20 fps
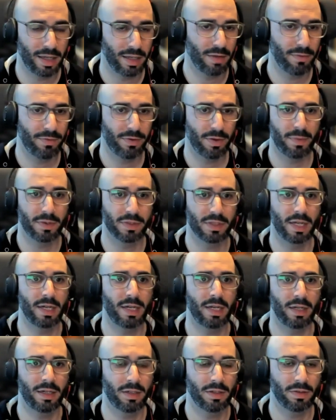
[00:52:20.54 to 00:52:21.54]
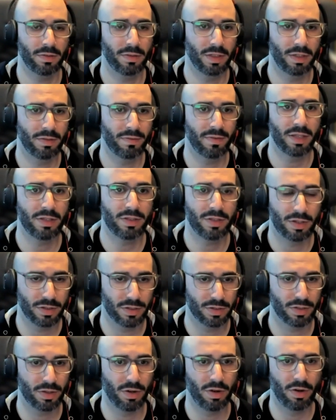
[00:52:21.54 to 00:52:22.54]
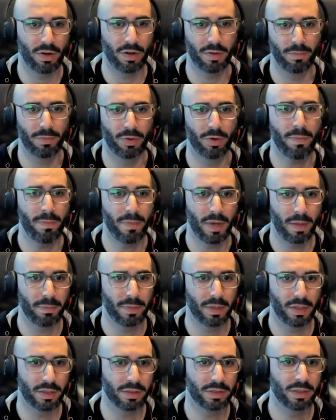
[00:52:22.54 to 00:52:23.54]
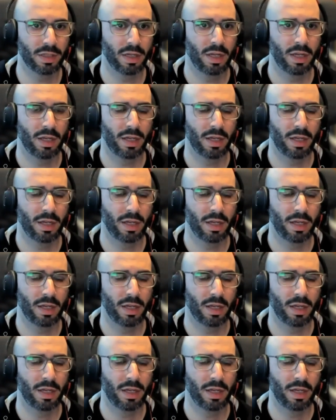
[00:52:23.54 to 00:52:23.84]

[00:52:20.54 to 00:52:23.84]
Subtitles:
like if you're presenting to investors or board members,